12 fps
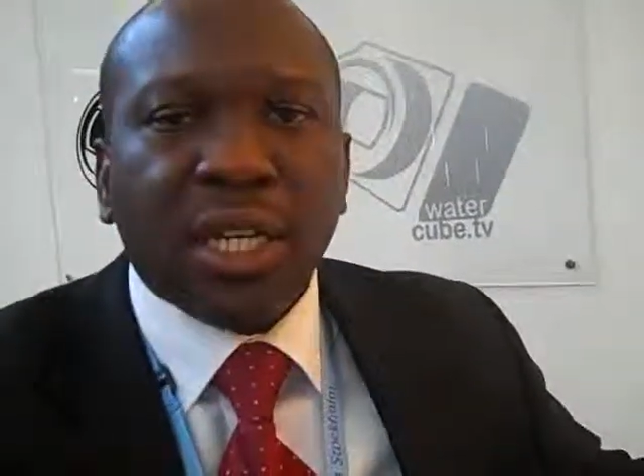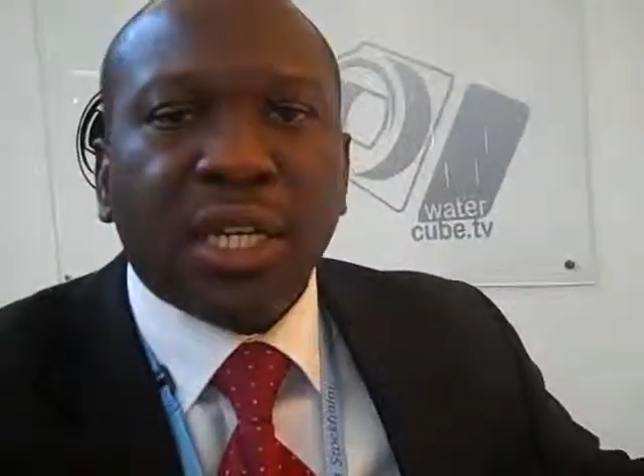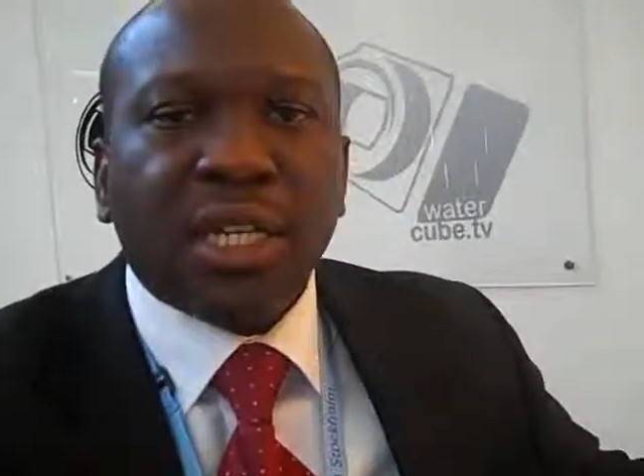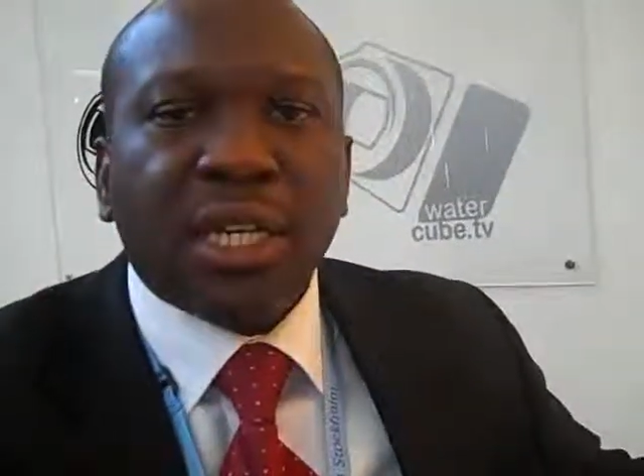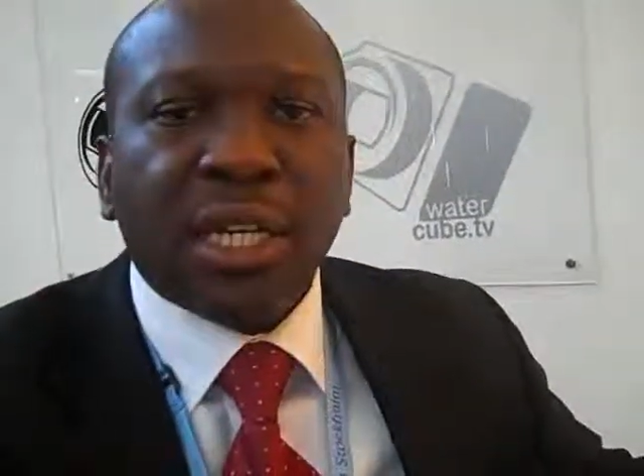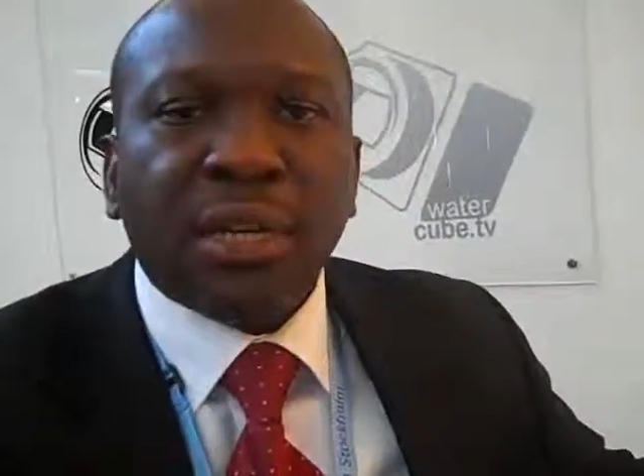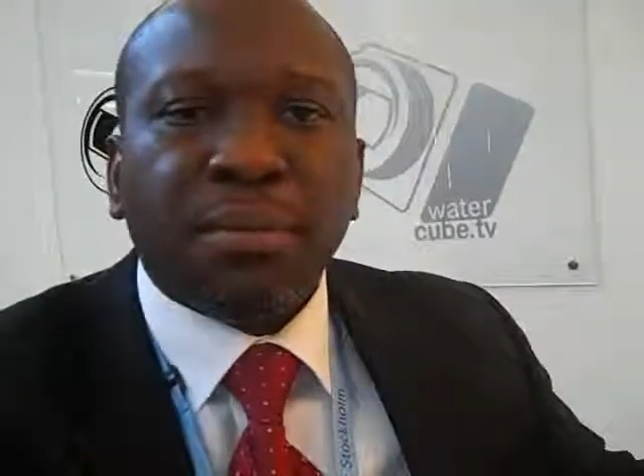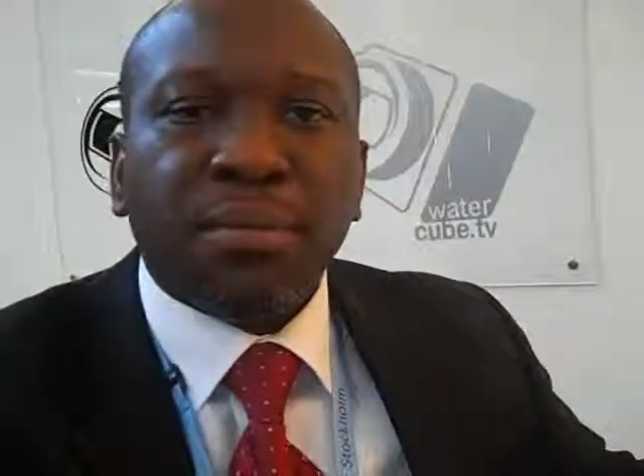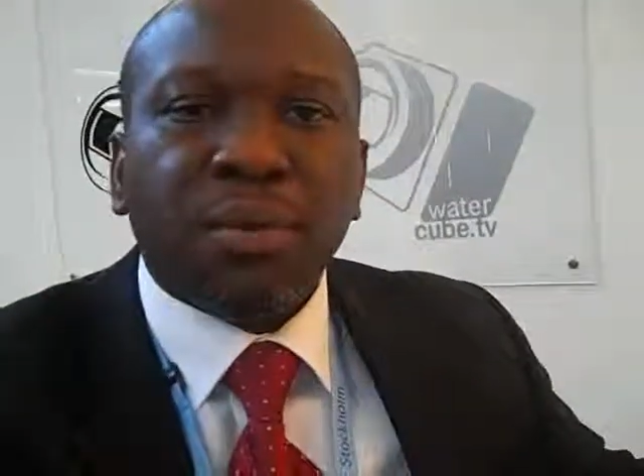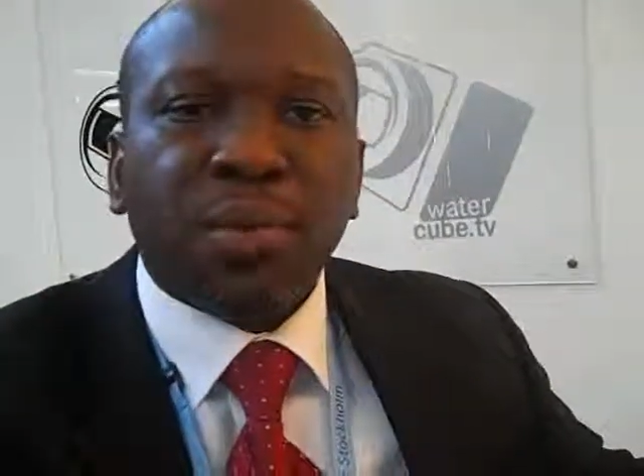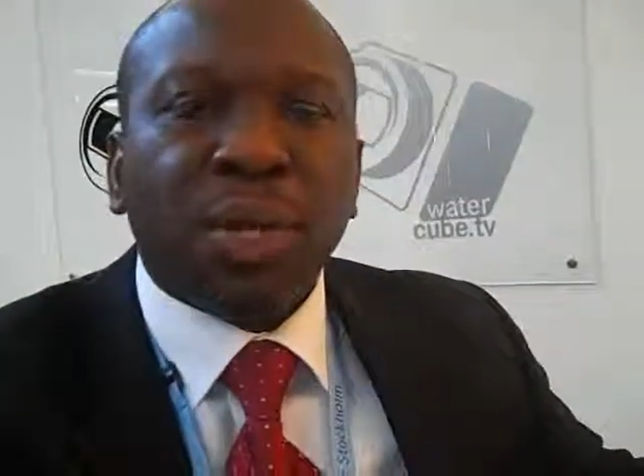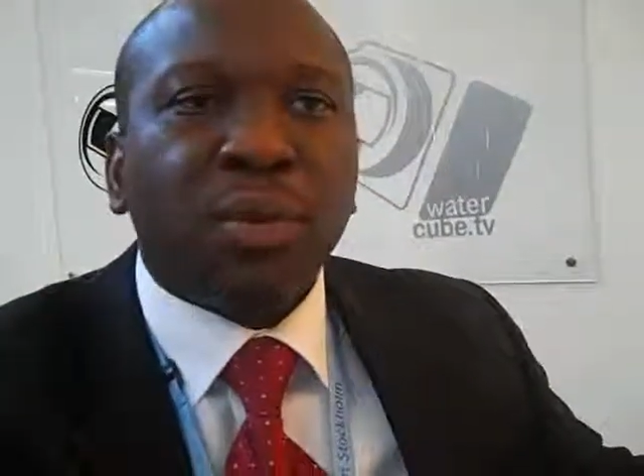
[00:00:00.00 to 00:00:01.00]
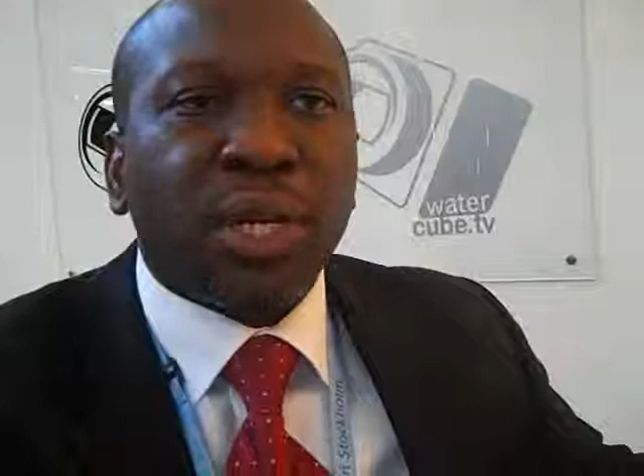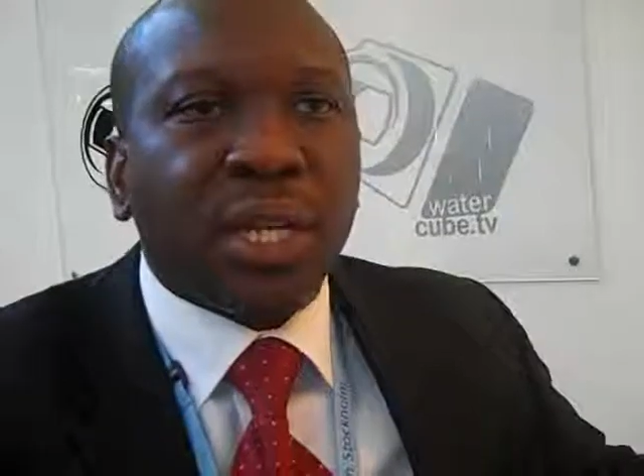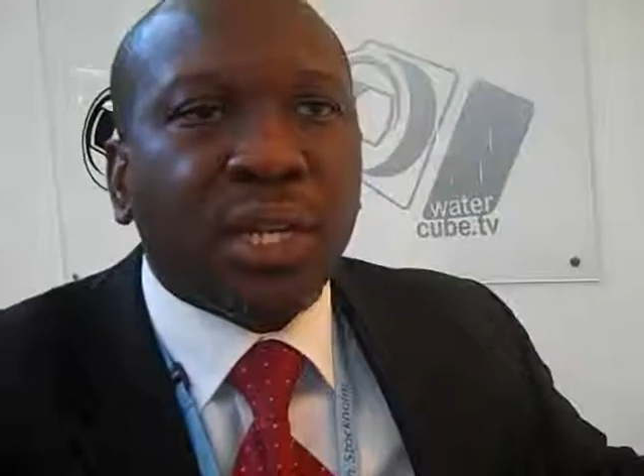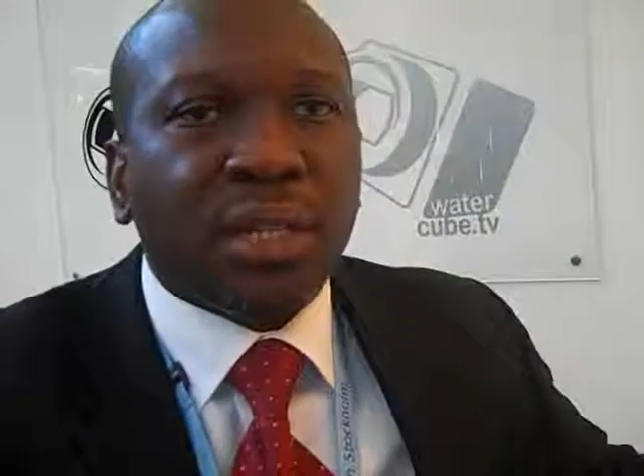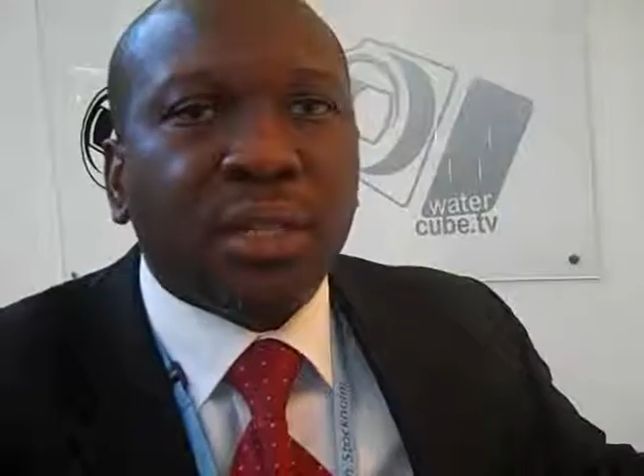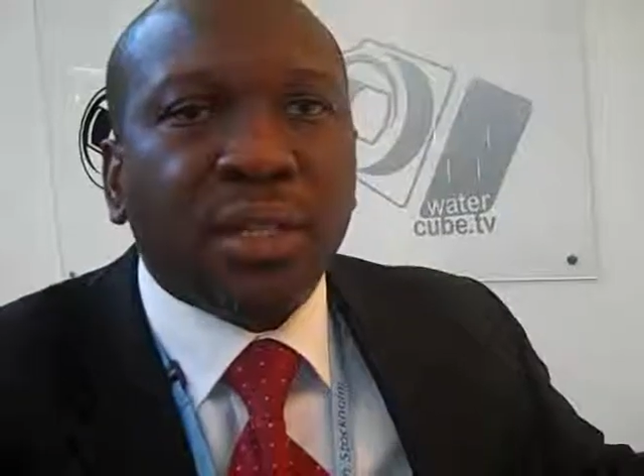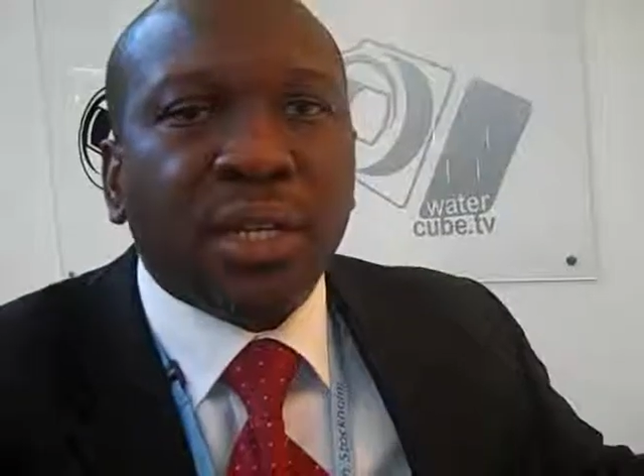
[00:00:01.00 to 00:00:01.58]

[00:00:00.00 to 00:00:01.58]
and um, we are working